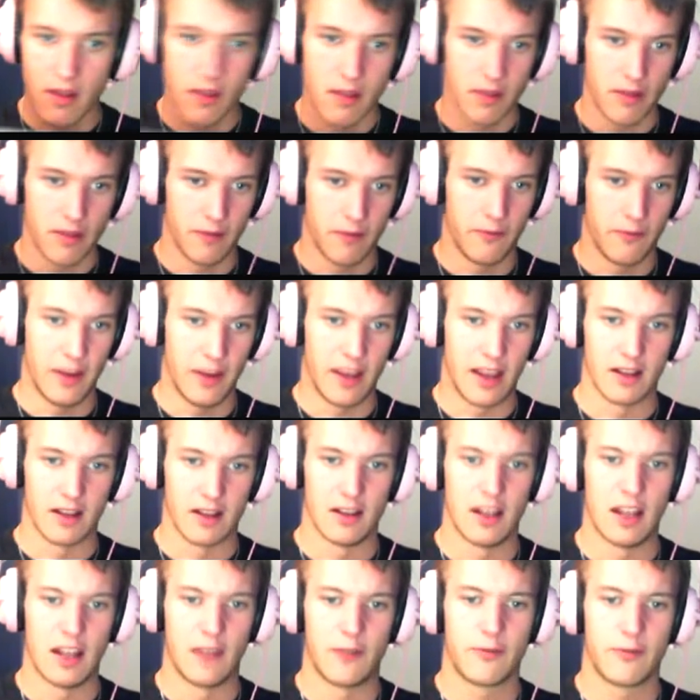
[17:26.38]
The veil
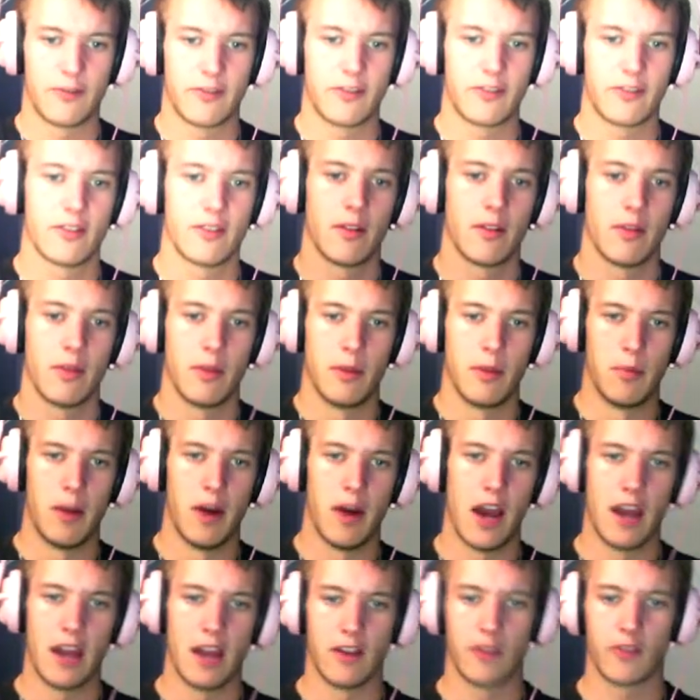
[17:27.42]
lifts. The
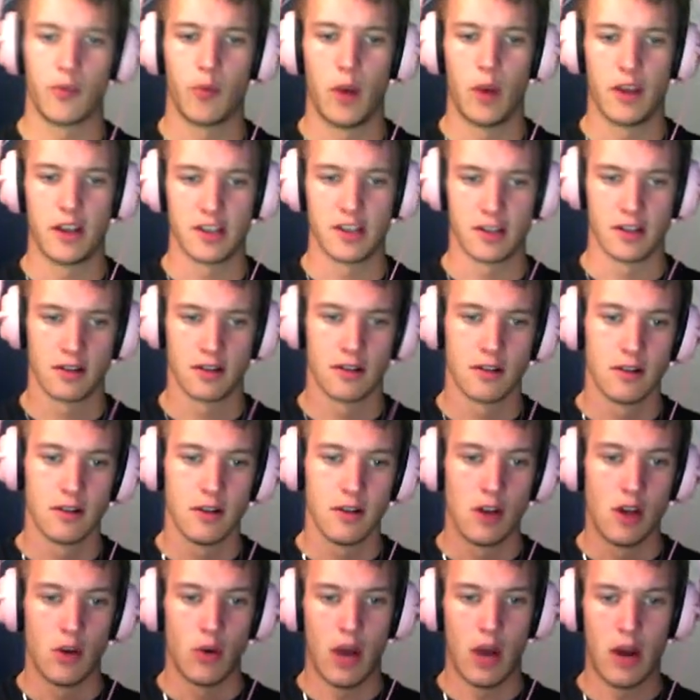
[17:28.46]
bride is waiting.
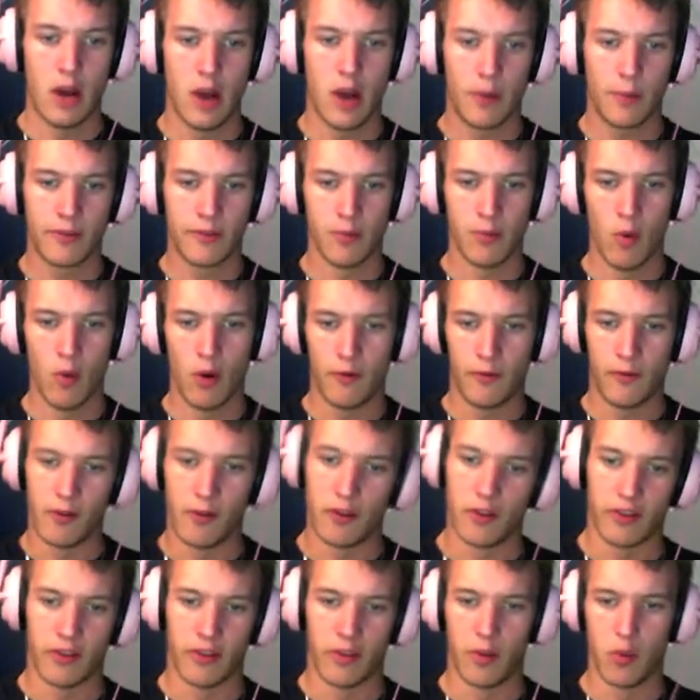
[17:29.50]
Round up some
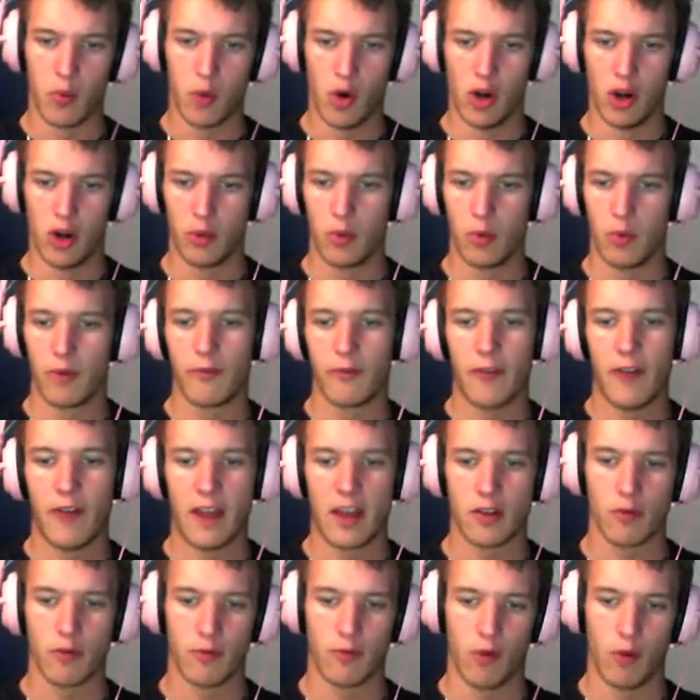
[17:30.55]
orphans and the world will
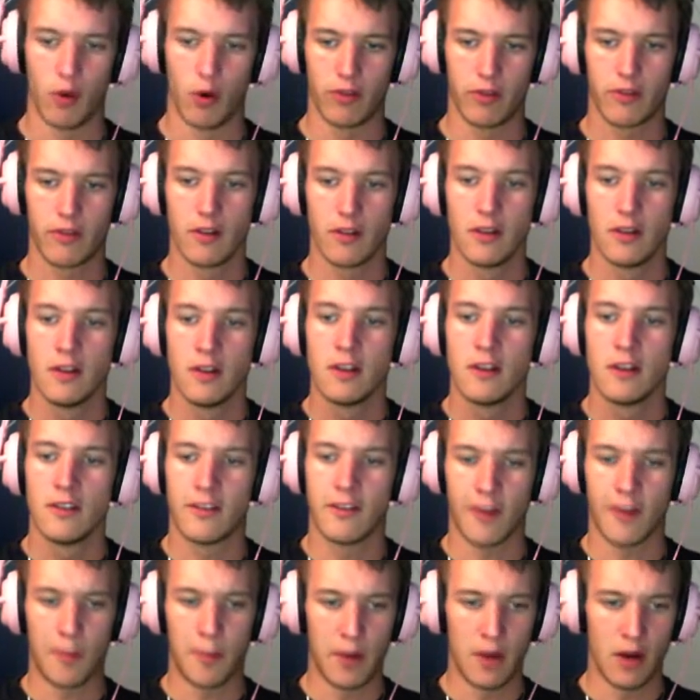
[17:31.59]
thank you for it.
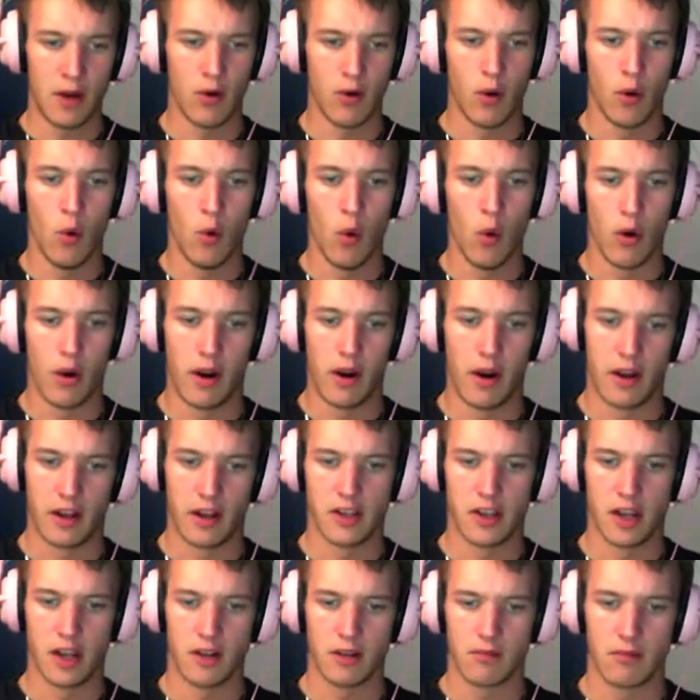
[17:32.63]
Disappear a whore and
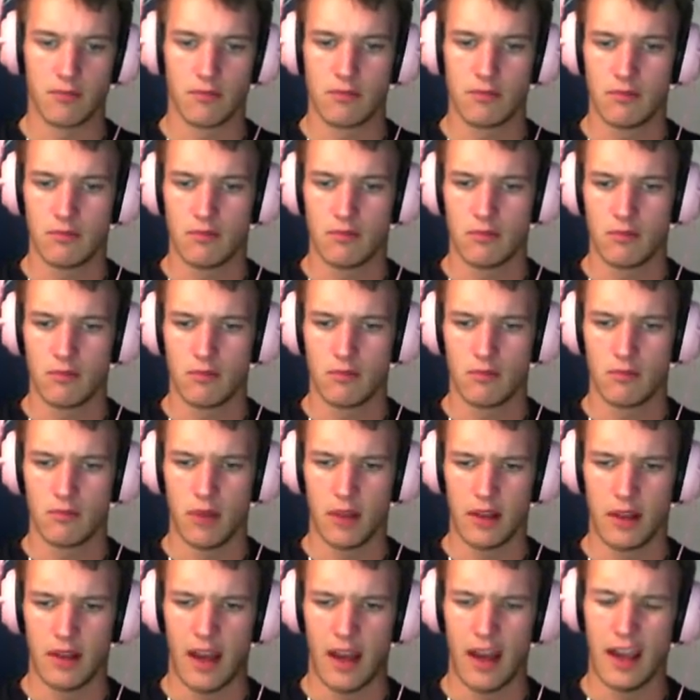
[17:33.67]
again.
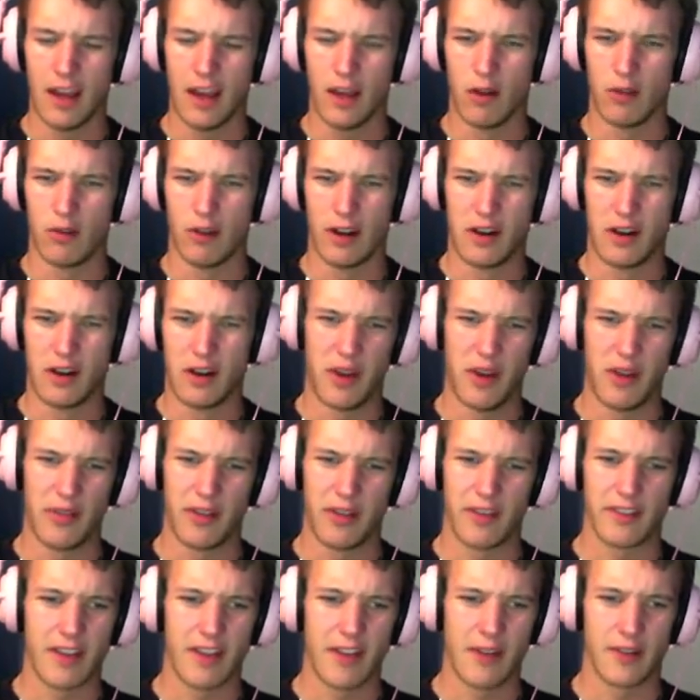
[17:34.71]
What? I already
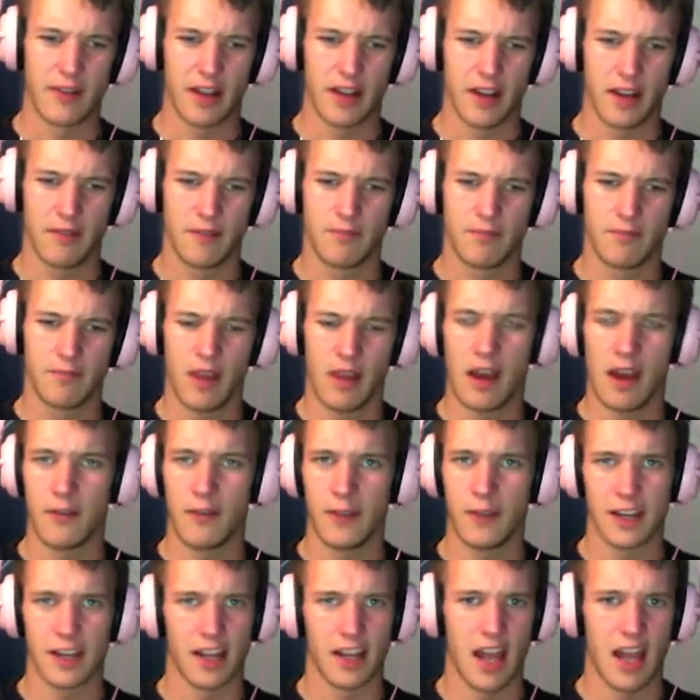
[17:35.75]
read this, haven't I? Yeah,
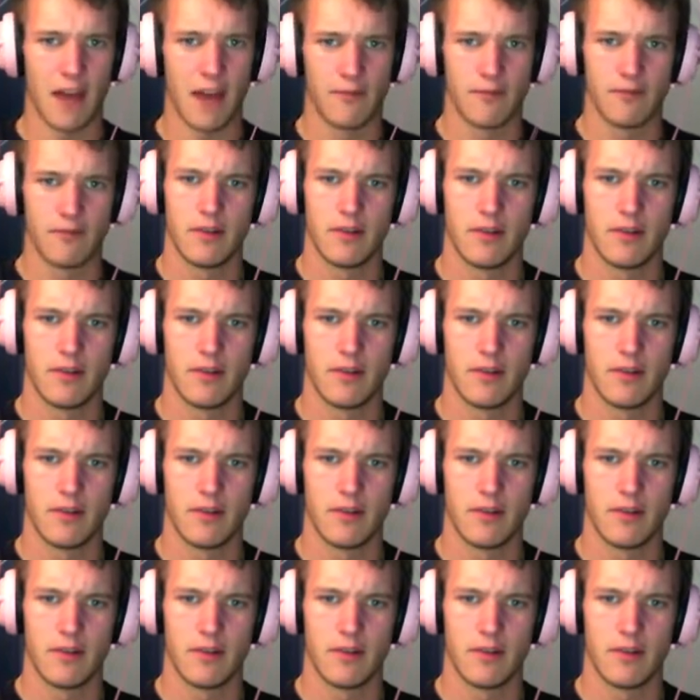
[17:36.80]
I think I have.